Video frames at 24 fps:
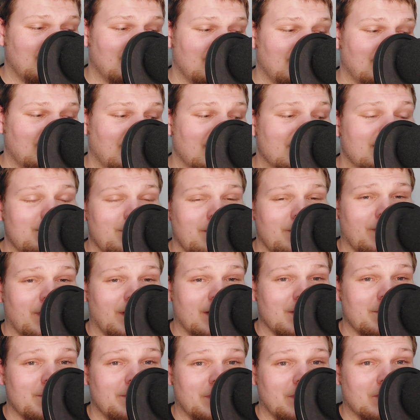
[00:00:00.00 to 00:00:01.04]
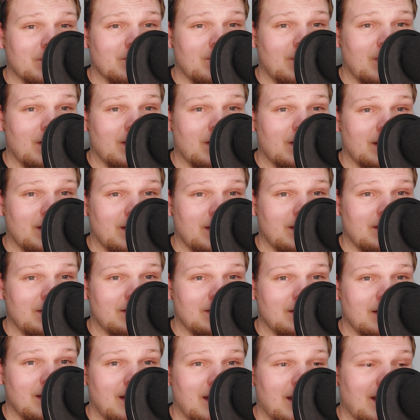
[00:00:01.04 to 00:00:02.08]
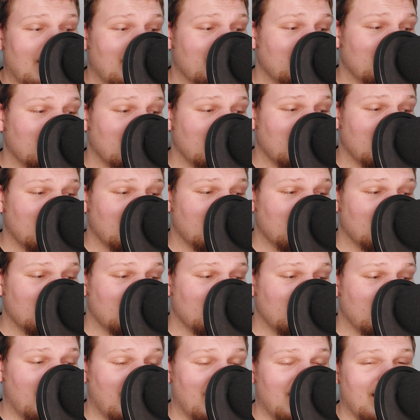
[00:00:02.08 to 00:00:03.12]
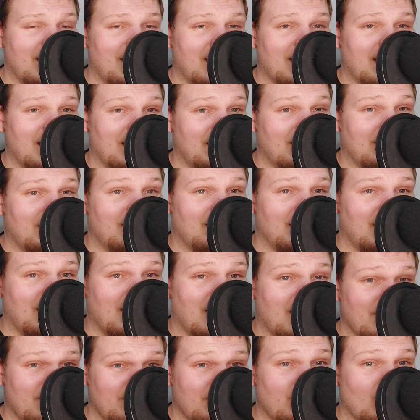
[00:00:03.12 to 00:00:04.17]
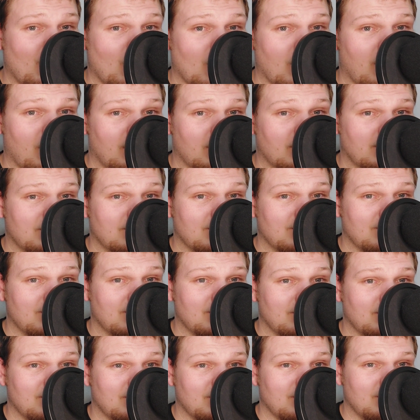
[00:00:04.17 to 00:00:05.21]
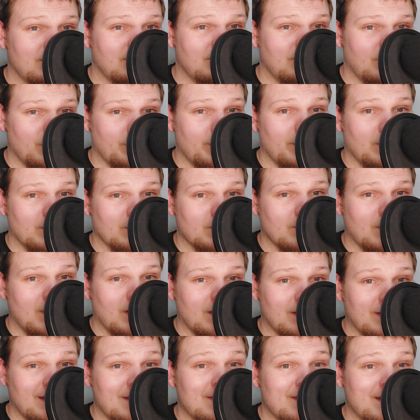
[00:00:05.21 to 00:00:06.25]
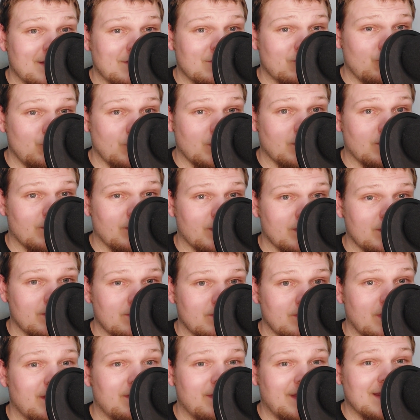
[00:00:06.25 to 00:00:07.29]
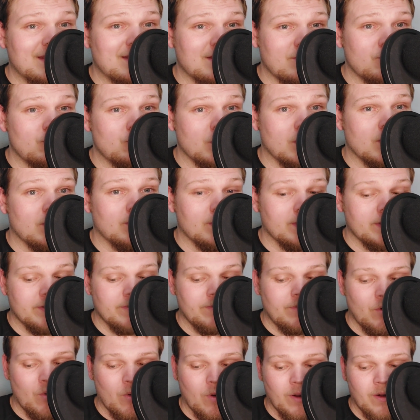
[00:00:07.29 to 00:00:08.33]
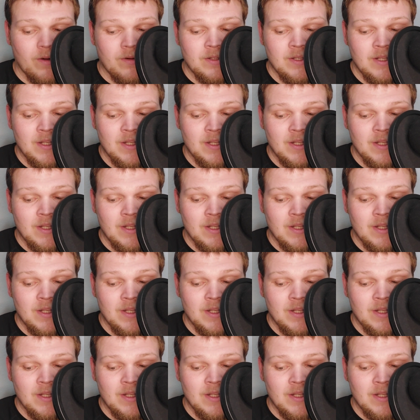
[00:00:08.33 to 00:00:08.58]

let's move on to build quality. I'm going to give a 4 for build quality, and that's generous. That's a generous 4.